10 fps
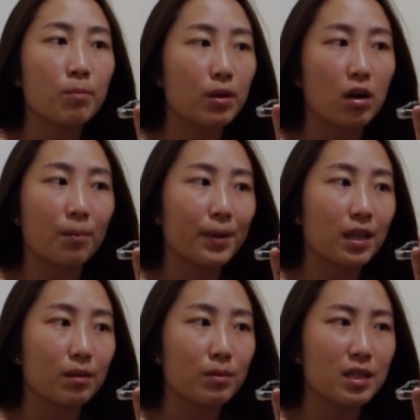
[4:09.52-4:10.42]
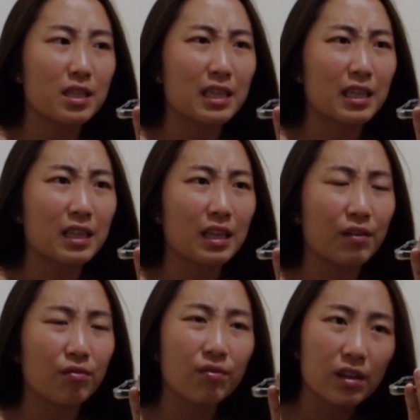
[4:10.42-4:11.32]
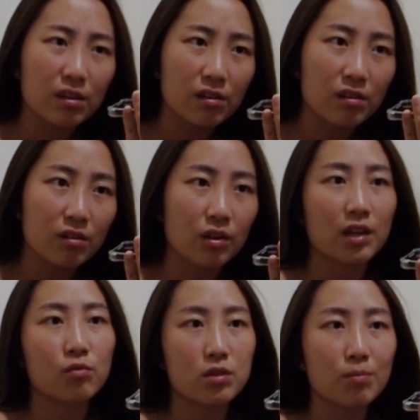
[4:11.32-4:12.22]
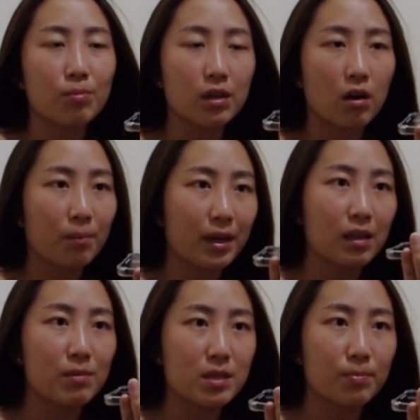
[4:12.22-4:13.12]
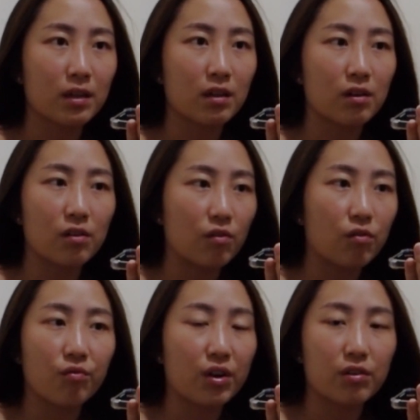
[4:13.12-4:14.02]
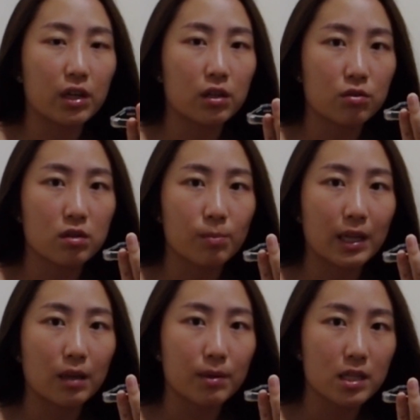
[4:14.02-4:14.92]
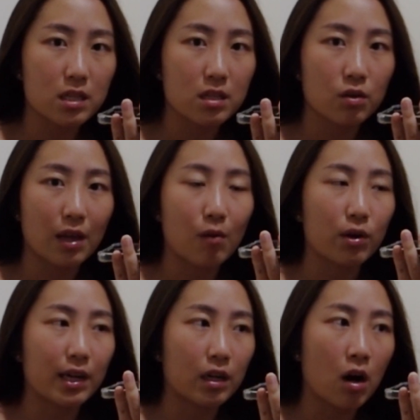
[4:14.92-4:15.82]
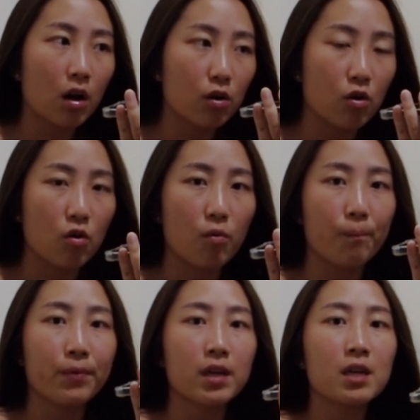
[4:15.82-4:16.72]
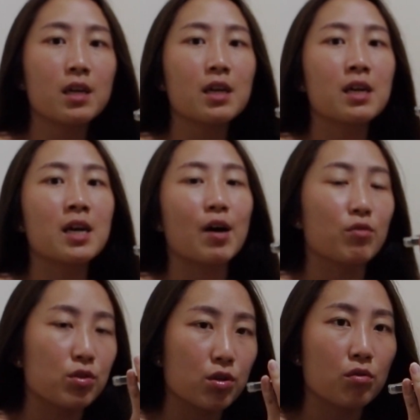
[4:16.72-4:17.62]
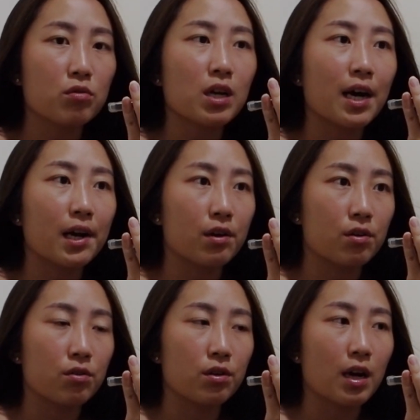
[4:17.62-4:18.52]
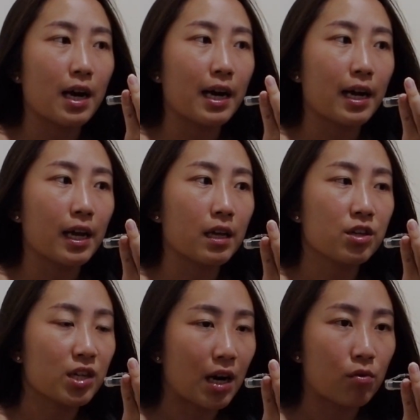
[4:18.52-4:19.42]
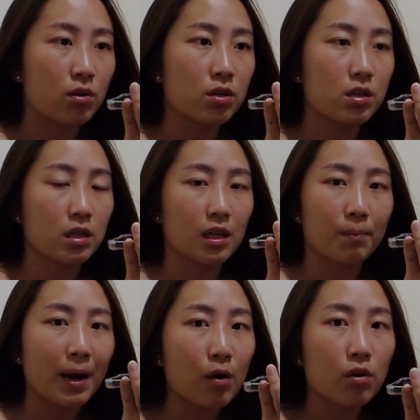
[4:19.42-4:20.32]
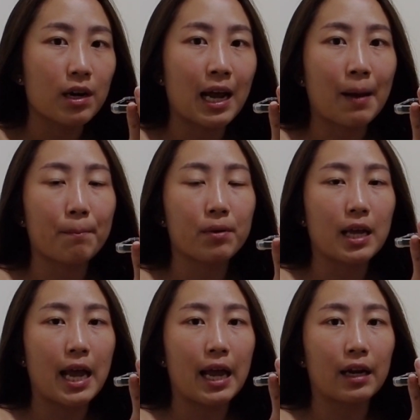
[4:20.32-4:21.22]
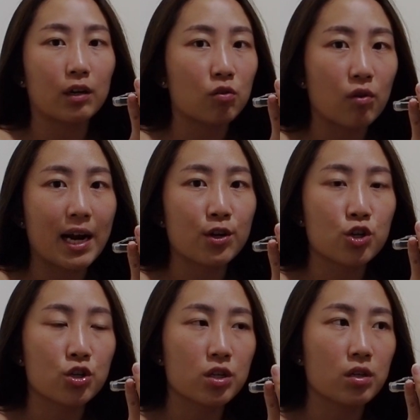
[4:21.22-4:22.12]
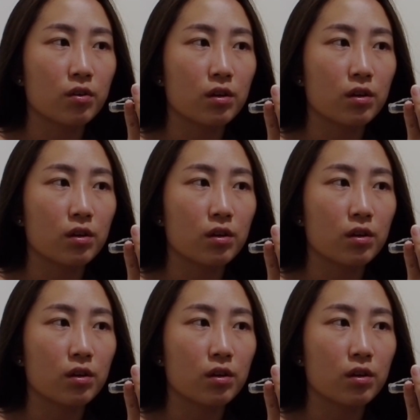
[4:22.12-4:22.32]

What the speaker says: beyond my limits. I feel, okay, it wasn't beyond my limits, but very close to my limits, that when I got home, I was so tired. I showered, took a power nap, and crashed